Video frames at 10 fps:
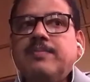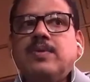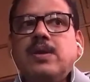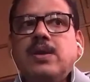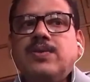
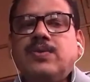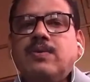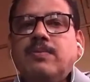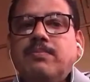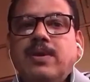these
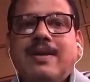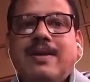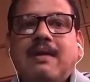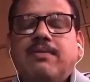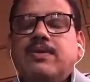
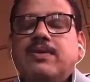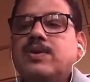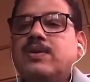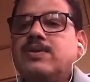mid-level cities